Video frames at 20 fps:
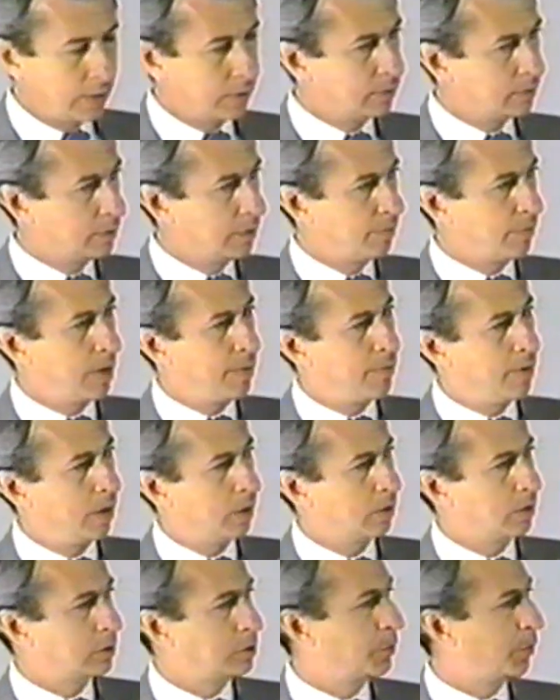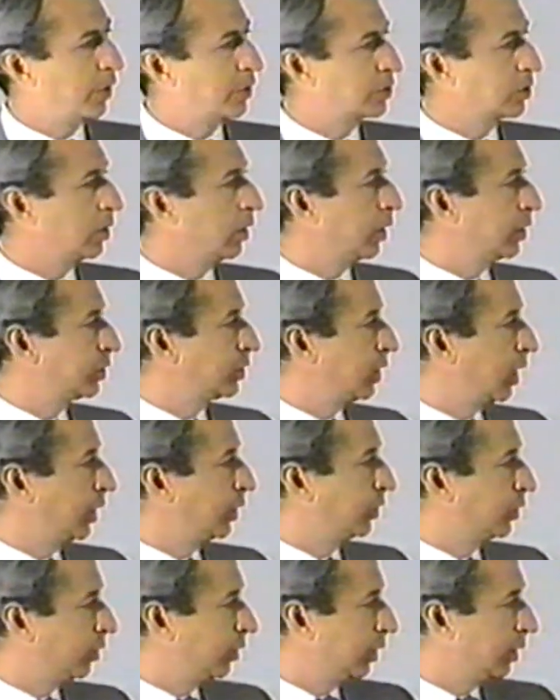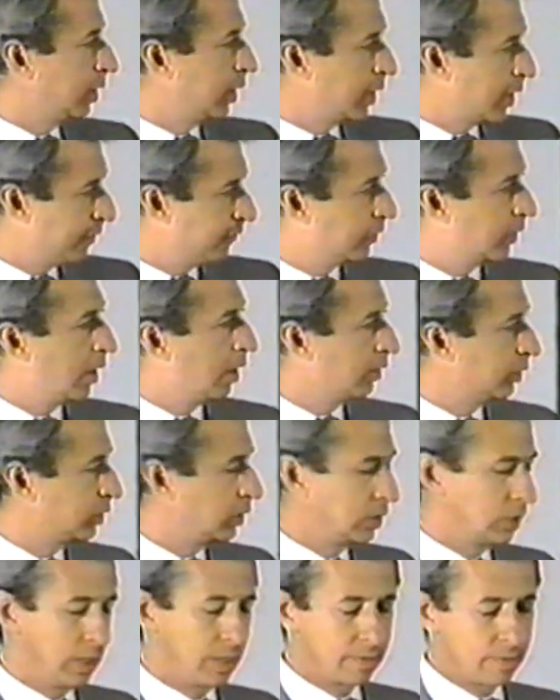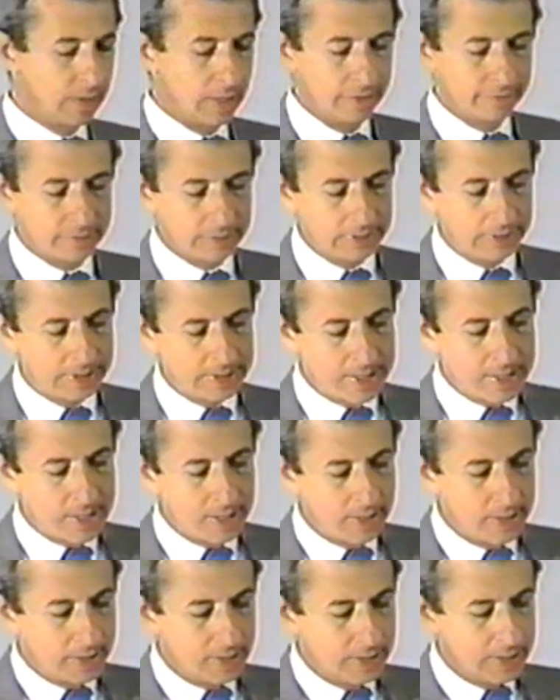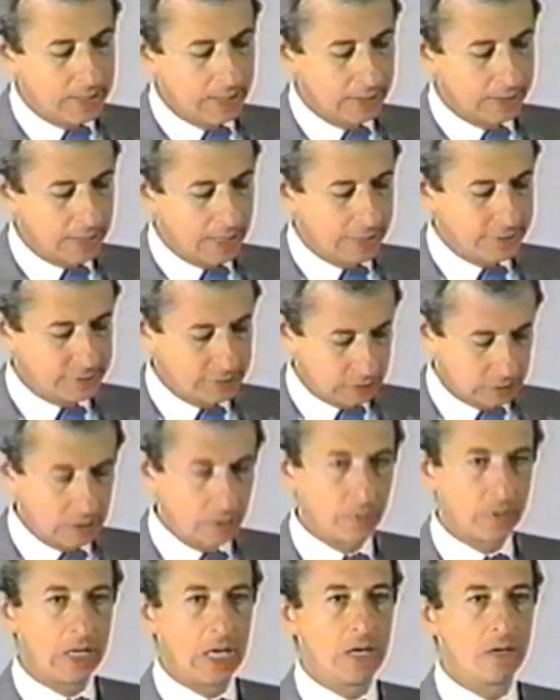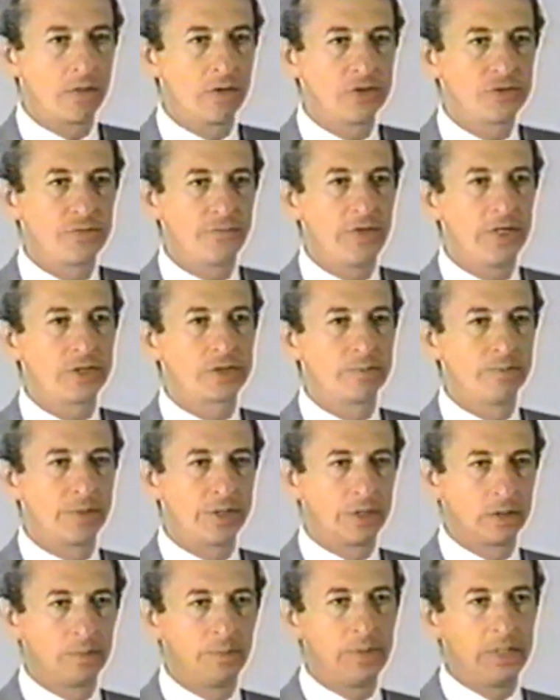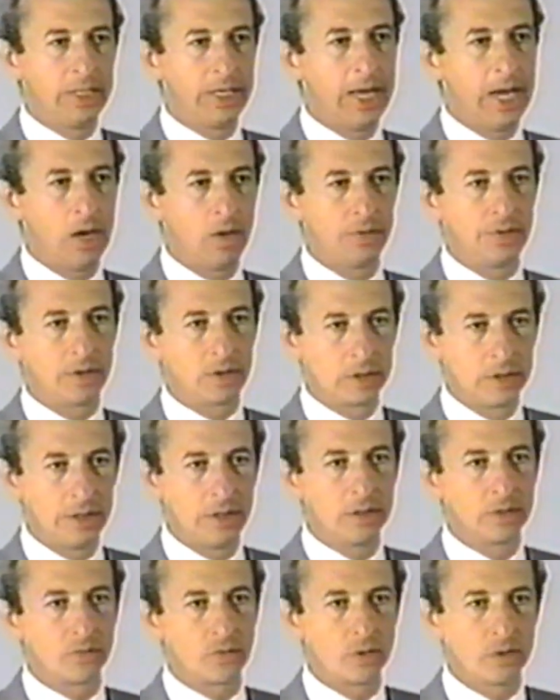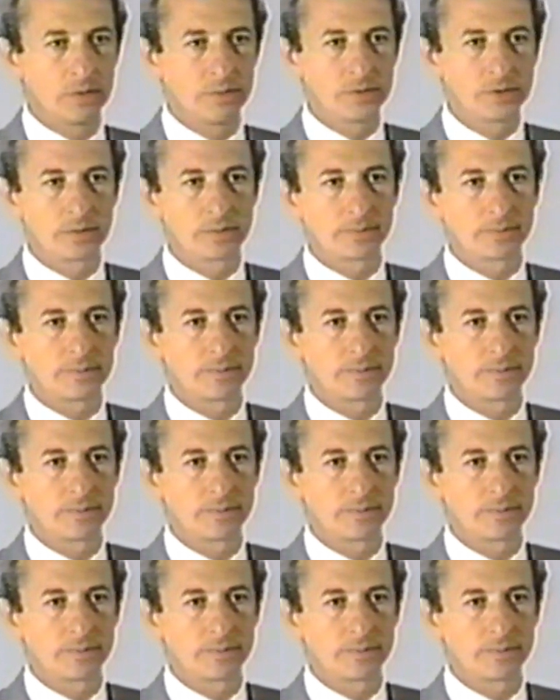I give my American Express card. It's 9:30 at night. I have guaranteed late arrival. And the guy says, yeah, we got your reservation, but it'll be an hour. They're cleaning the rooms.